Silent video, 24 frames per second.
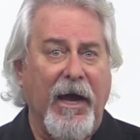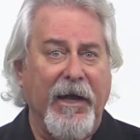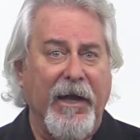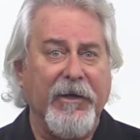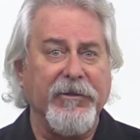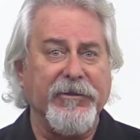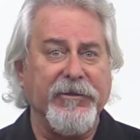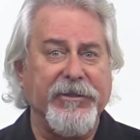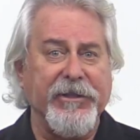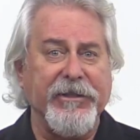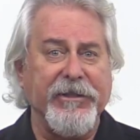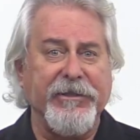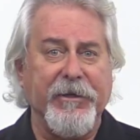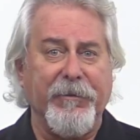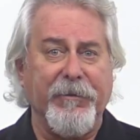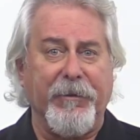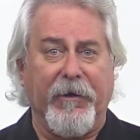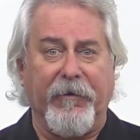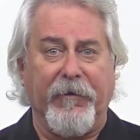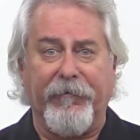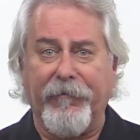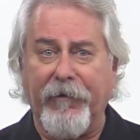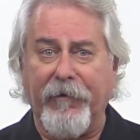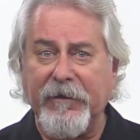I could see
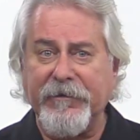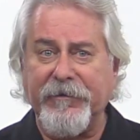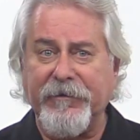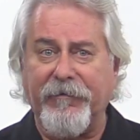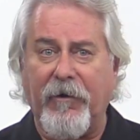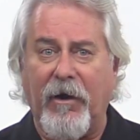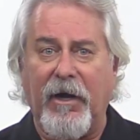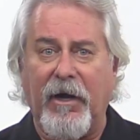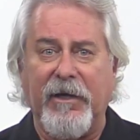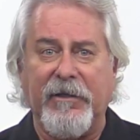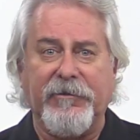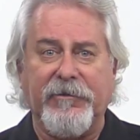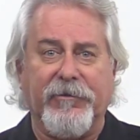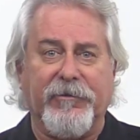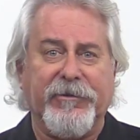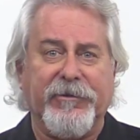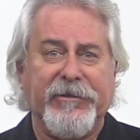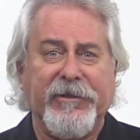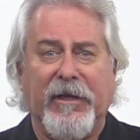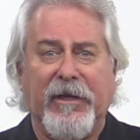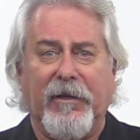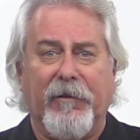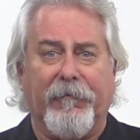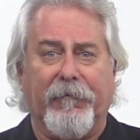dipping French fries or
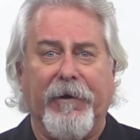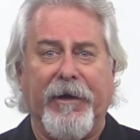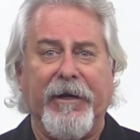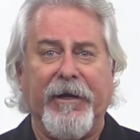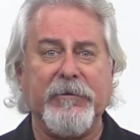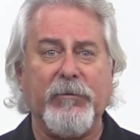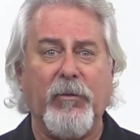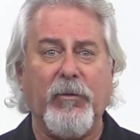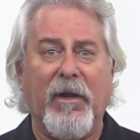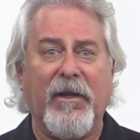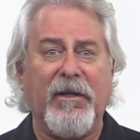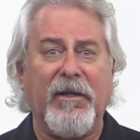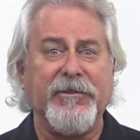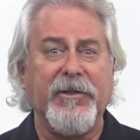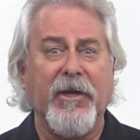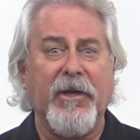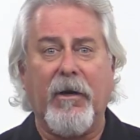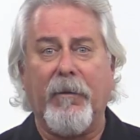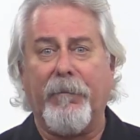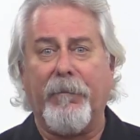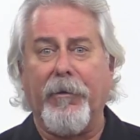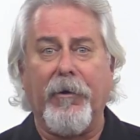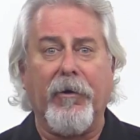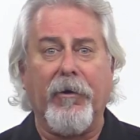celery as well as
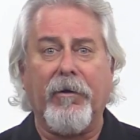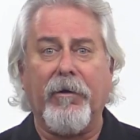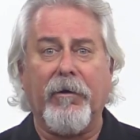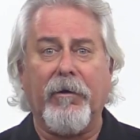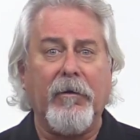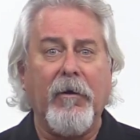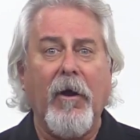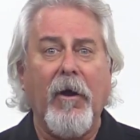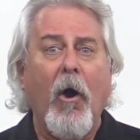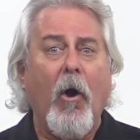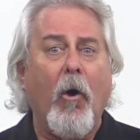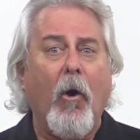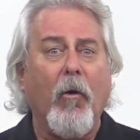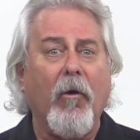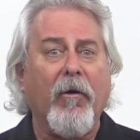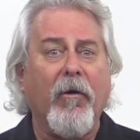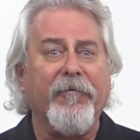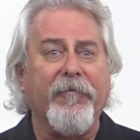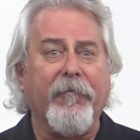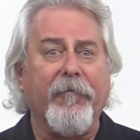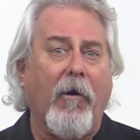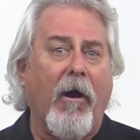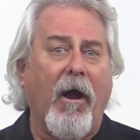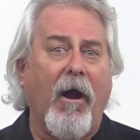on a burger or
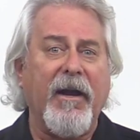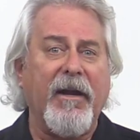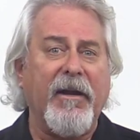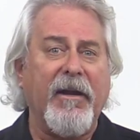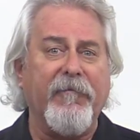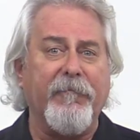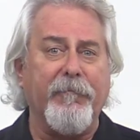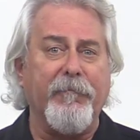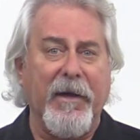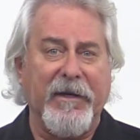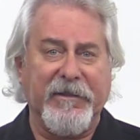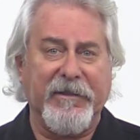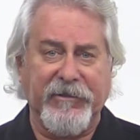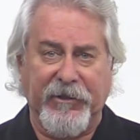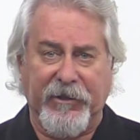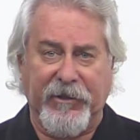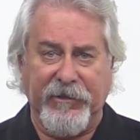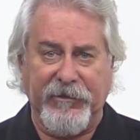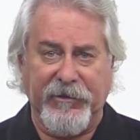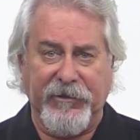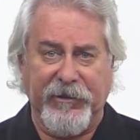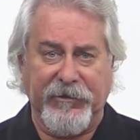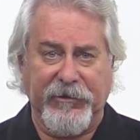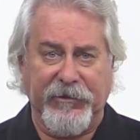a variety of
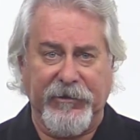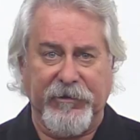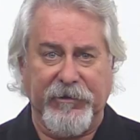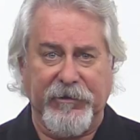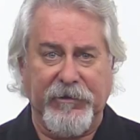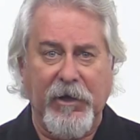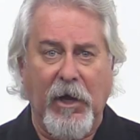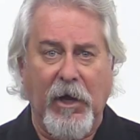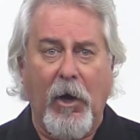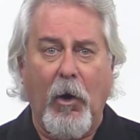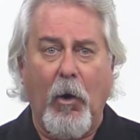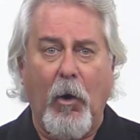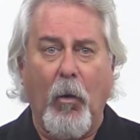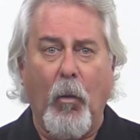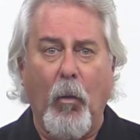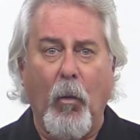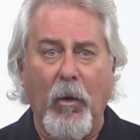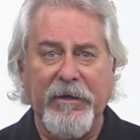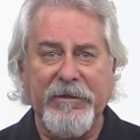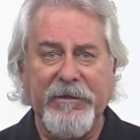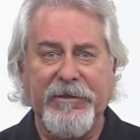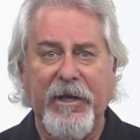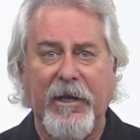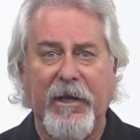Mexican dishes.
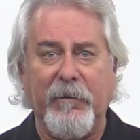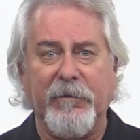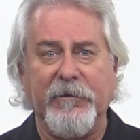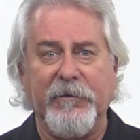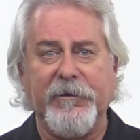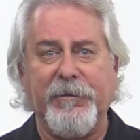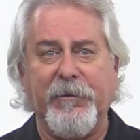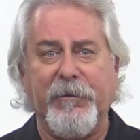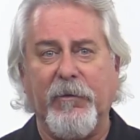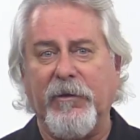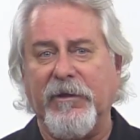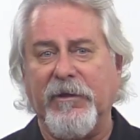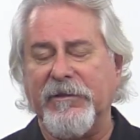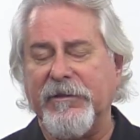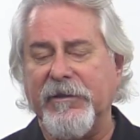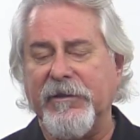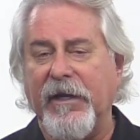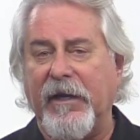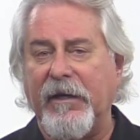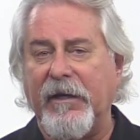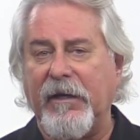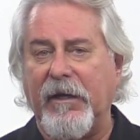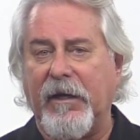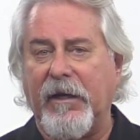One tablespoon is
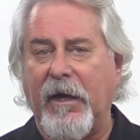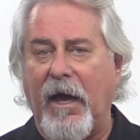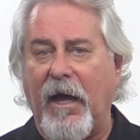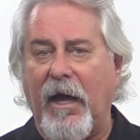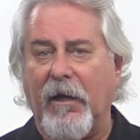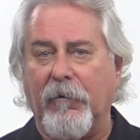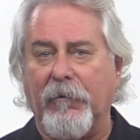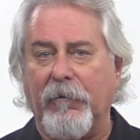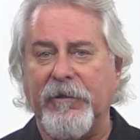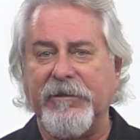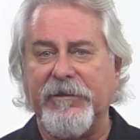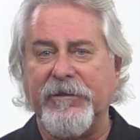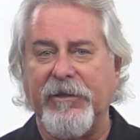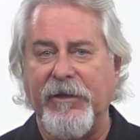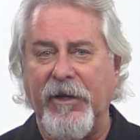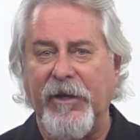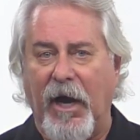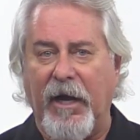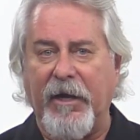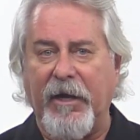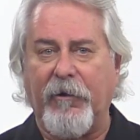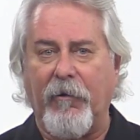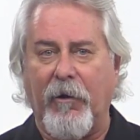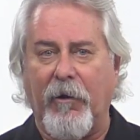ninety calories and
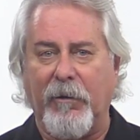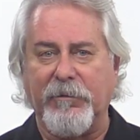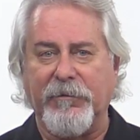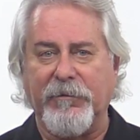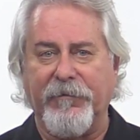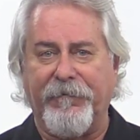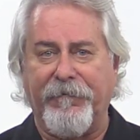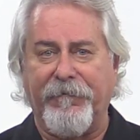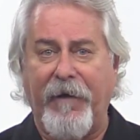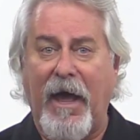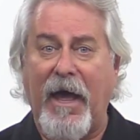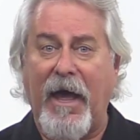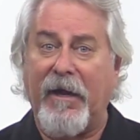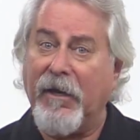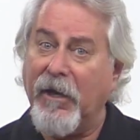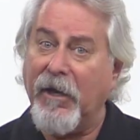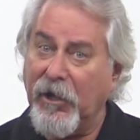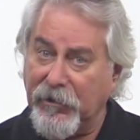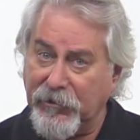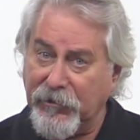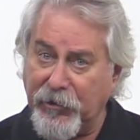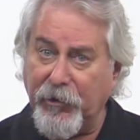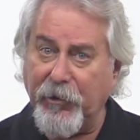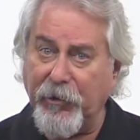nine grams of fat,
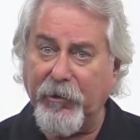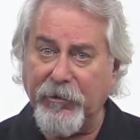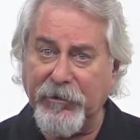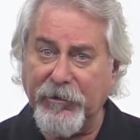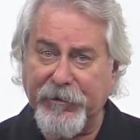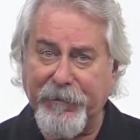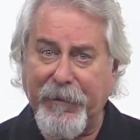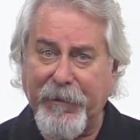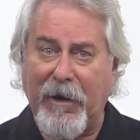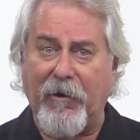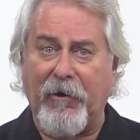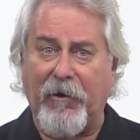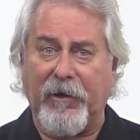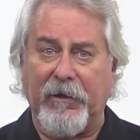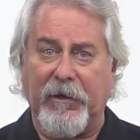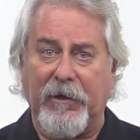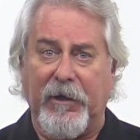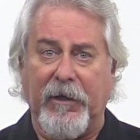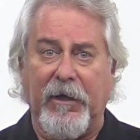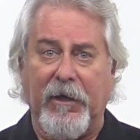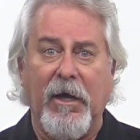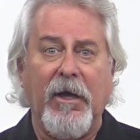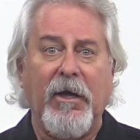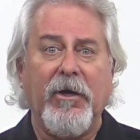so use
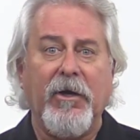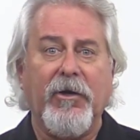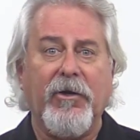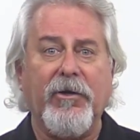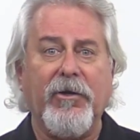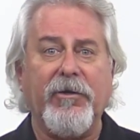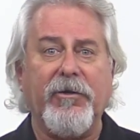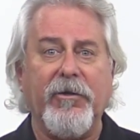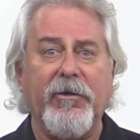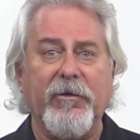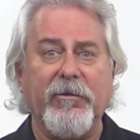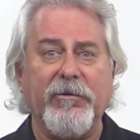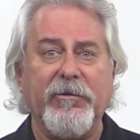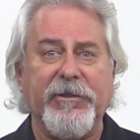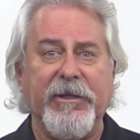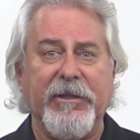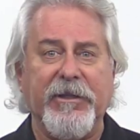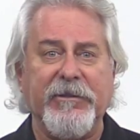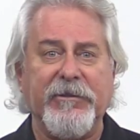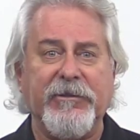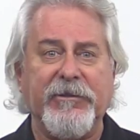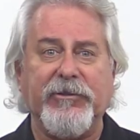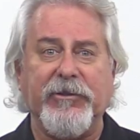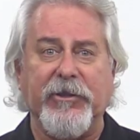sparingly. Good news
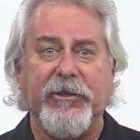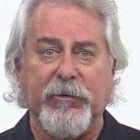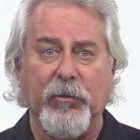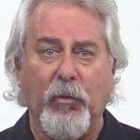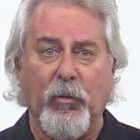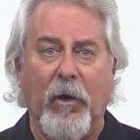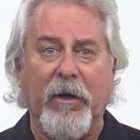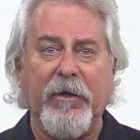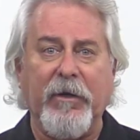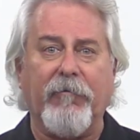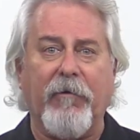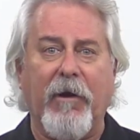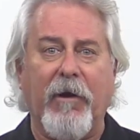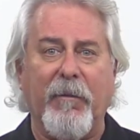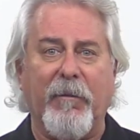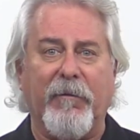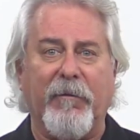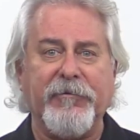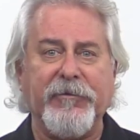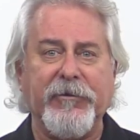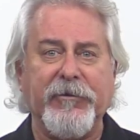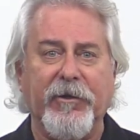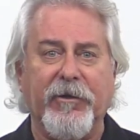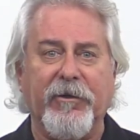is just one gram
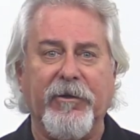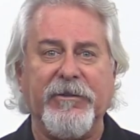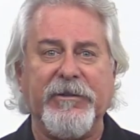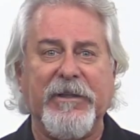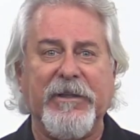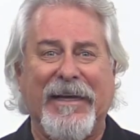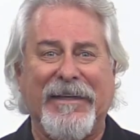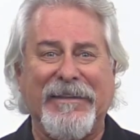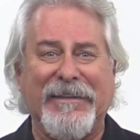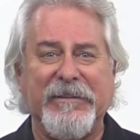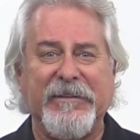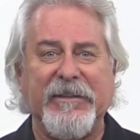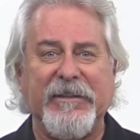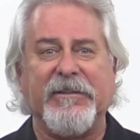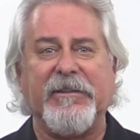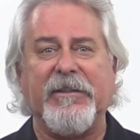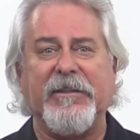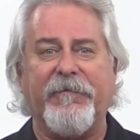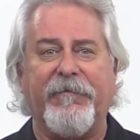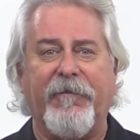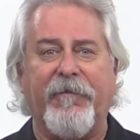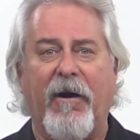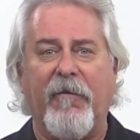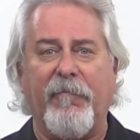of sugars and
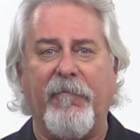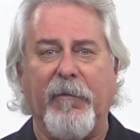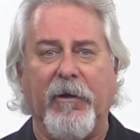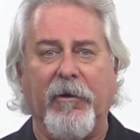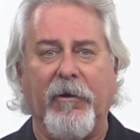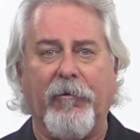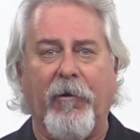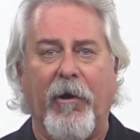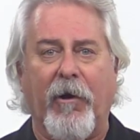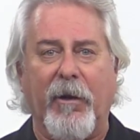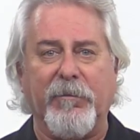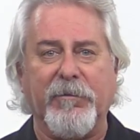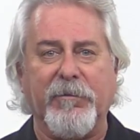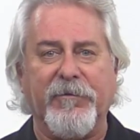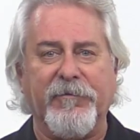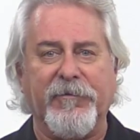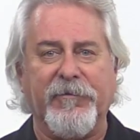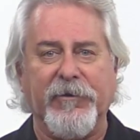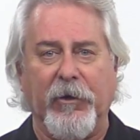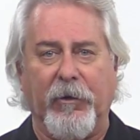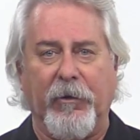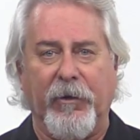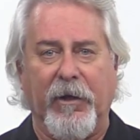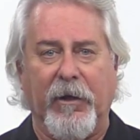sixty-five milligrams of
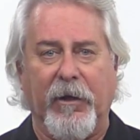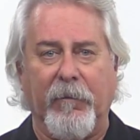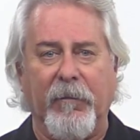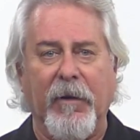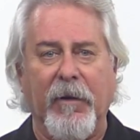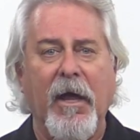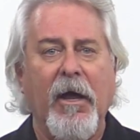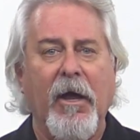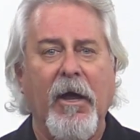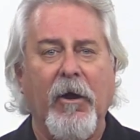sodium.